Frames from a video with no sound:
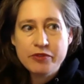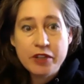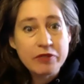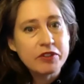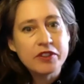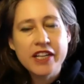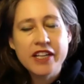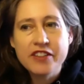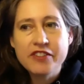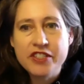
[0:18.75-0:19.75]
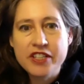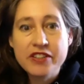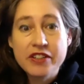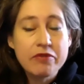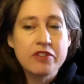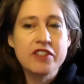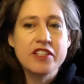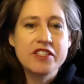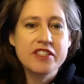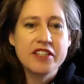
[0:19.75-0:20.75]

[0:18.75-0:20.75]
grateful that you signed up for this.